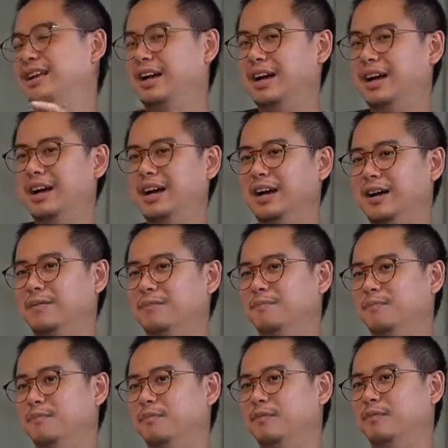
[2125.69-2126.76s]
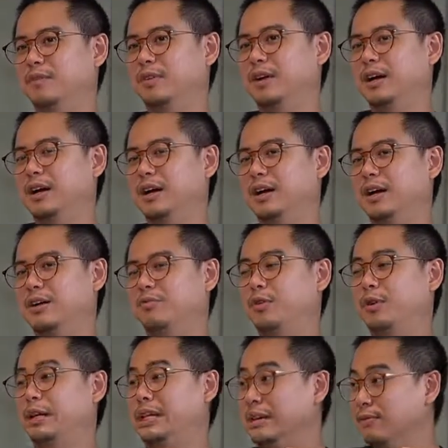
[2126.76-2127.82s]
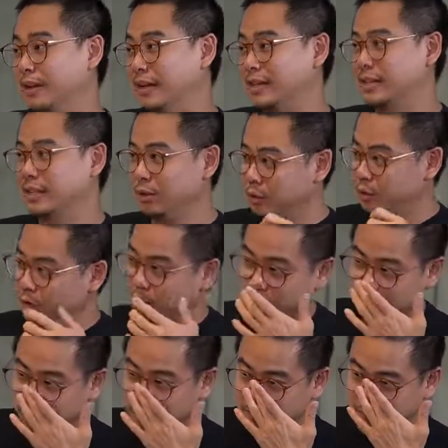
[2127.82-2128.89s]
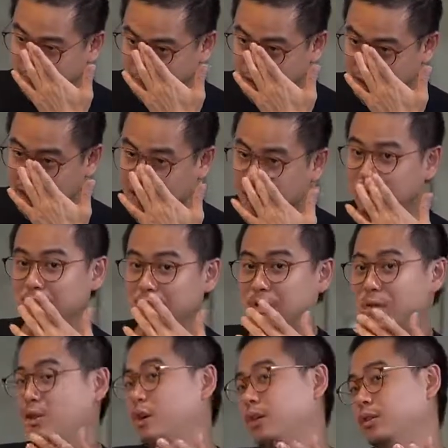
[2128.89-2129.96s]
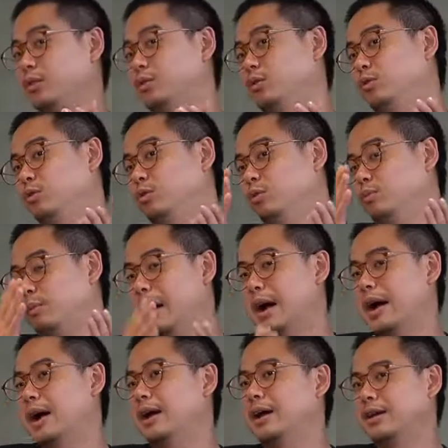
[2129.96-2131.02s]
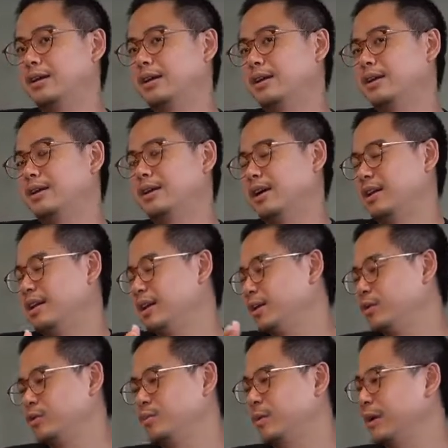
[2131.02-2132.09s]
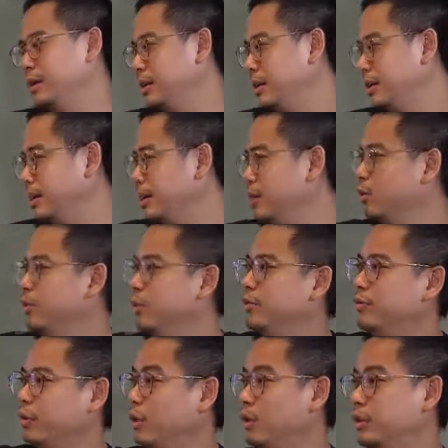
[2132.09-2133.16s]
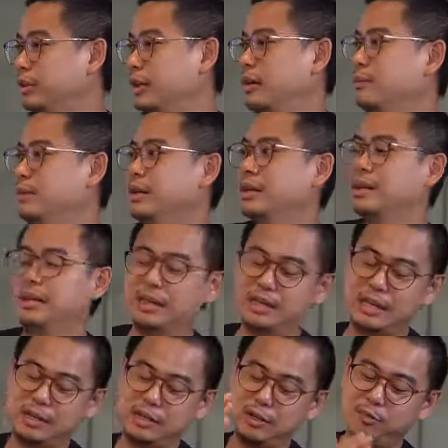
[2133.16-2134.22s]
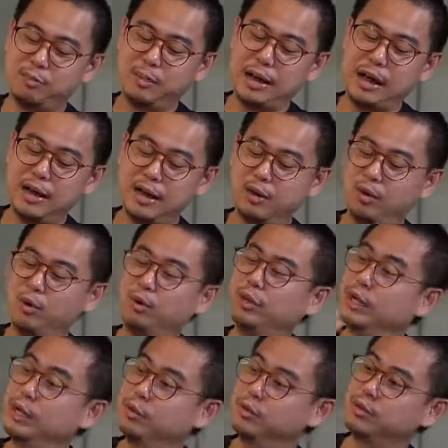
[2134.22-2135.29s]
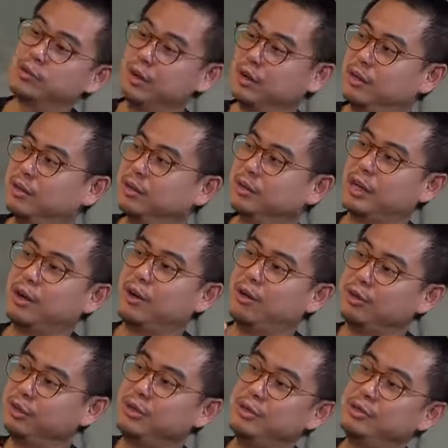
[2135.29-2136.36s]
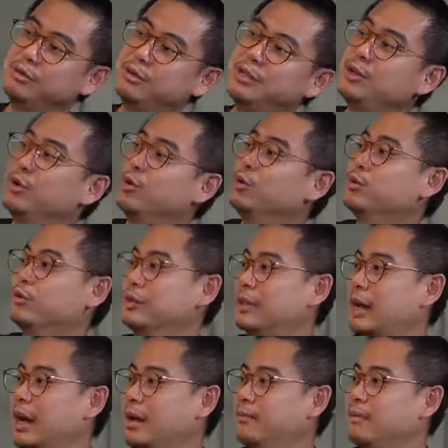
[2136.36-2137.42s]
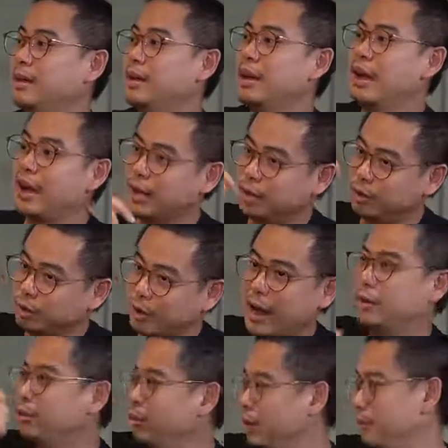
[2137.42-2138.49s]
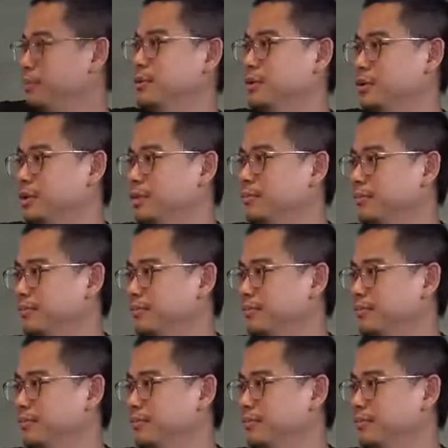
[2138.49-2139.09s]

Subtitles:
an investor to do is not to buy and then lose money and then hold it for a long time. It's actually to buy and hold a good stock that continuously grows over time and to add to that position.